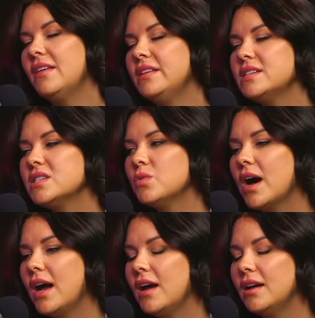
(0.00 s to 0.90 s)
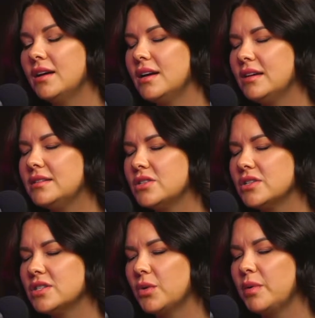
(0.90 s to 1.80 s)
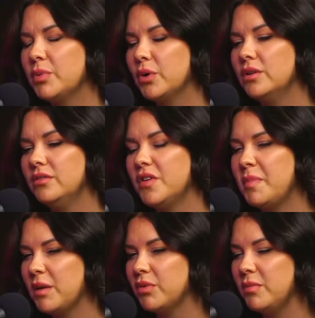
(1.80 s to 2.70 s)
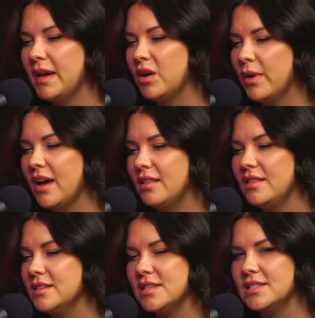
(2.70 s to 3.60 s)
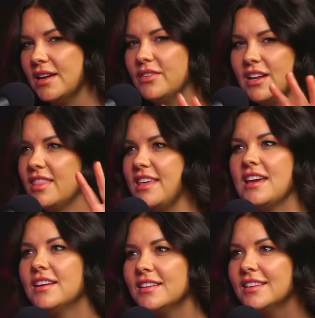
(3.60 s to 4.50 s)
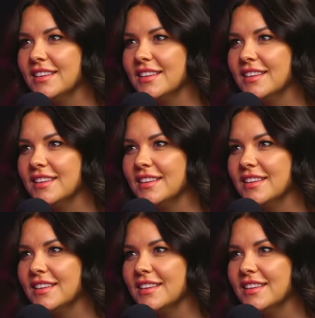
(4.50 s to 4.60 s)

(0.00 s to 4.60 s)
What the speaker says: this is why it's just so important for people to be aware that this is even a thing.